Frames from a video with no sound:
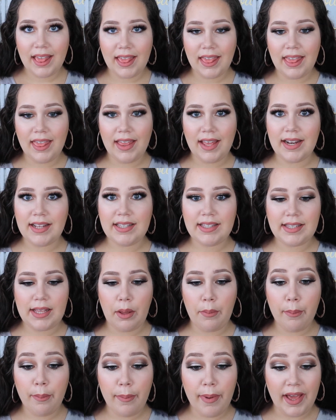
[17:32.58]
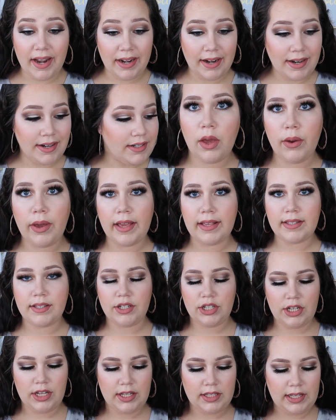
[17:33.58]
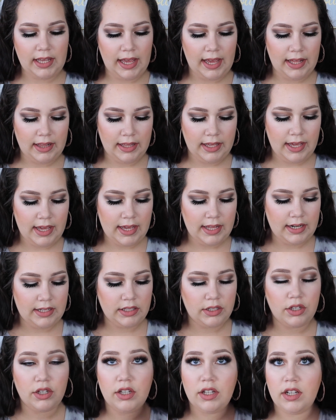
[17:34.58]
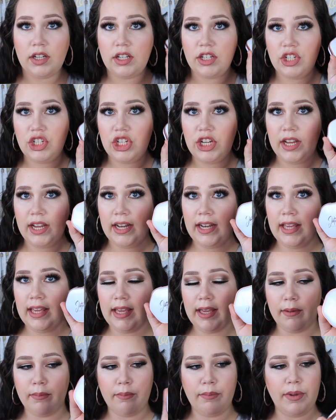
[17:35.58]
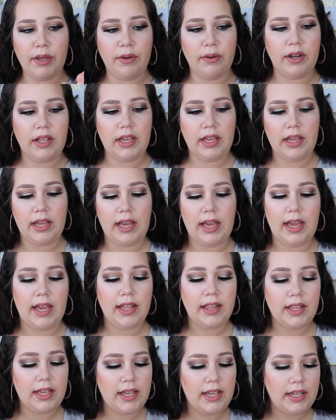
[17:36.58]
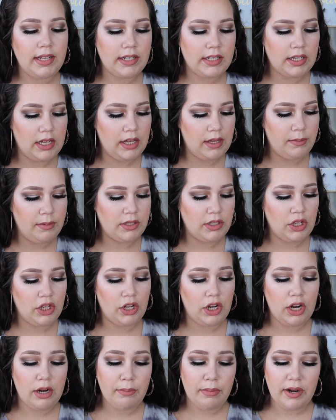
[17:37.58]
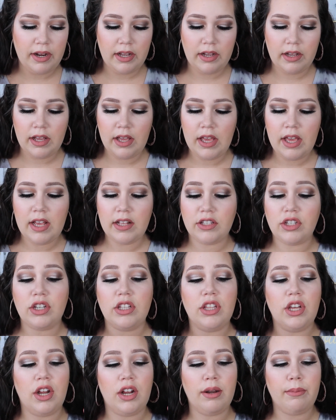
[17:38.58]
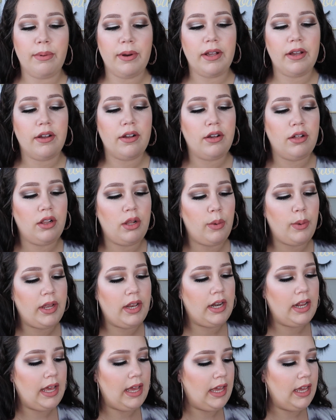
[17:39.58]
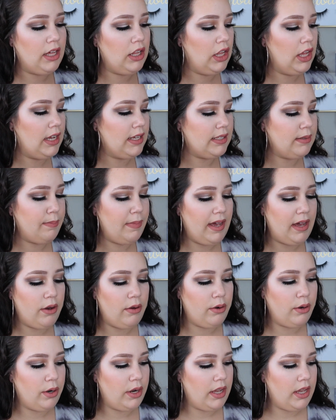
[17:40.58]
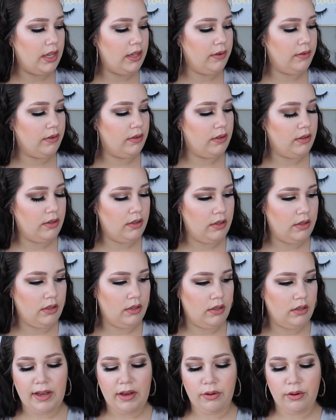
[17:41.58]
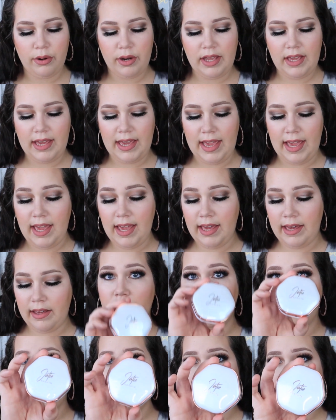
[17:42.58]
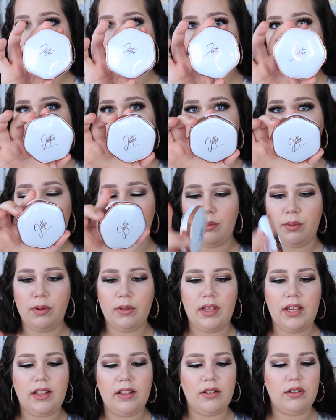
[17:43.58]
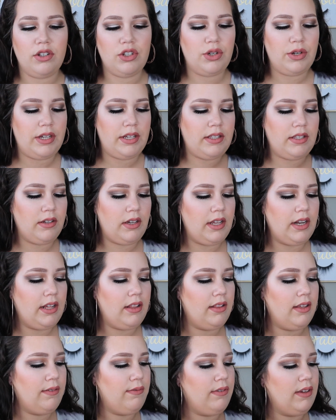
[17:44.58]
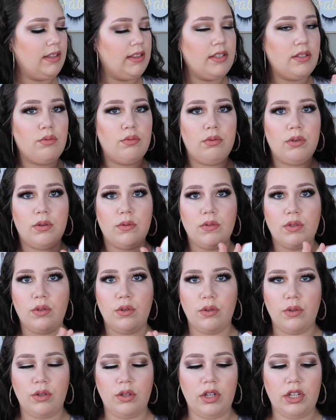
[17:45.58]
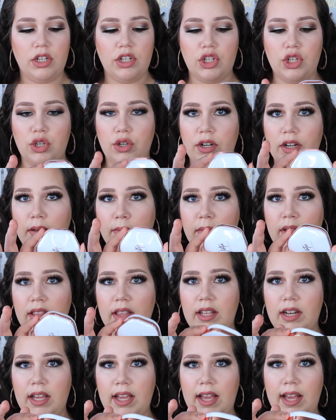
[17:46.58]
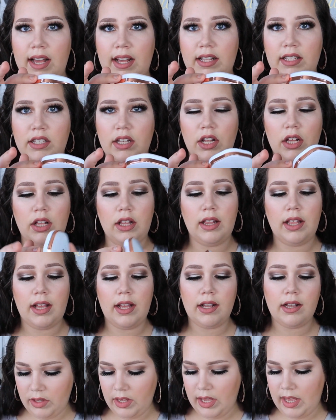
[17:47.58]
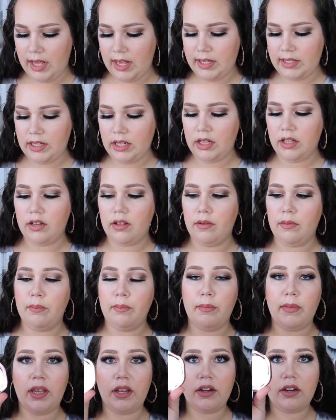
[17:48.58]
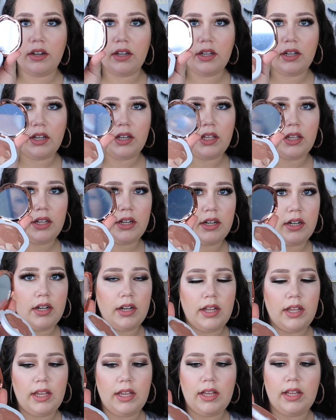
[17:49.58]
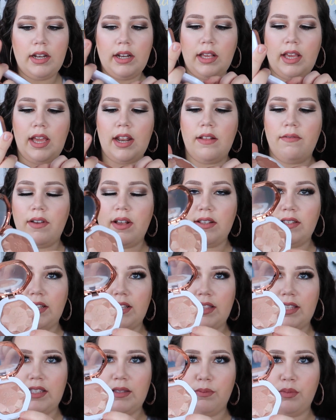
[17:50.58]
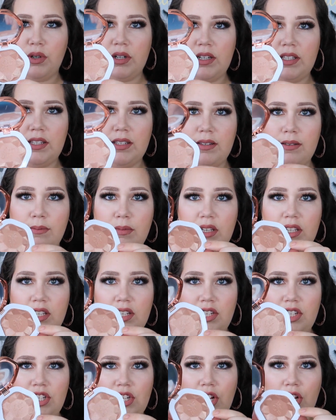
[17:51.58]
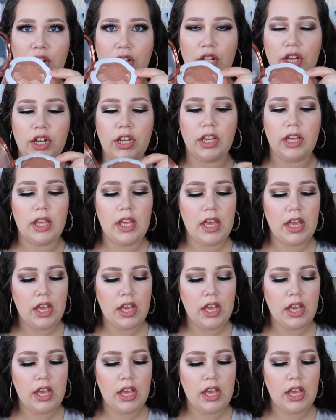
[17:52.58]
So that is better. Okay, so she has a highlight and it's called Jatie Beauty Highlight. It's called Heartbreak. It's called the Heartbreaker Glowing High Gloss Powdery Cake. Looks like this, super like luxurious looking. I love like this rose gold trim that it has all along. It has a little mirror in here and kind of has like this prism-ish look.